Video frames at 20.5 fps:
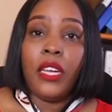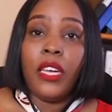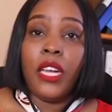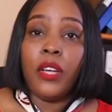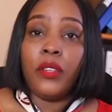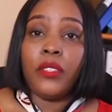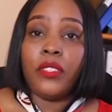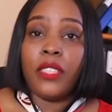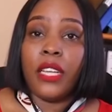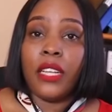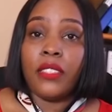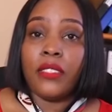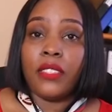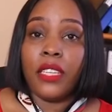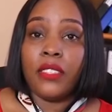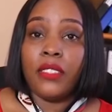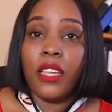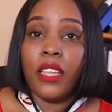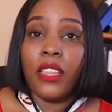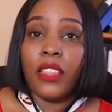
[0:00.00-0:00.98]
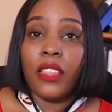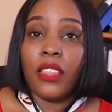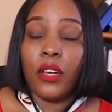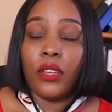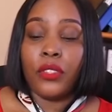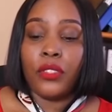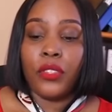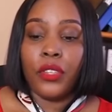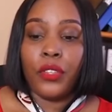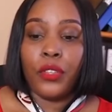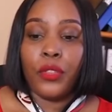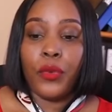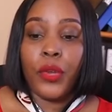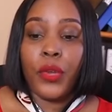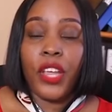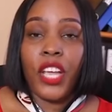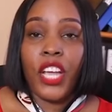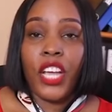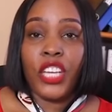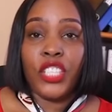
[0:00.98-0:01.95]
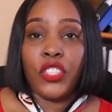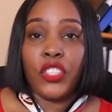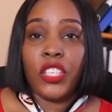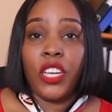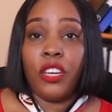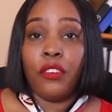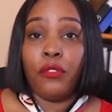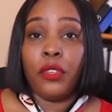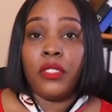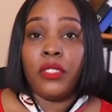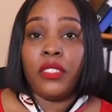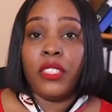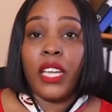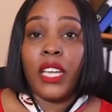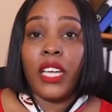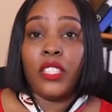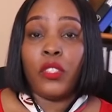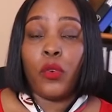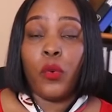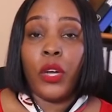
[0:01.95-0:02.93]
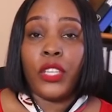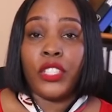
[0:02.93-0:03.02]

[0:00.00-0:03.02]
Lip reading: now stands at 10,348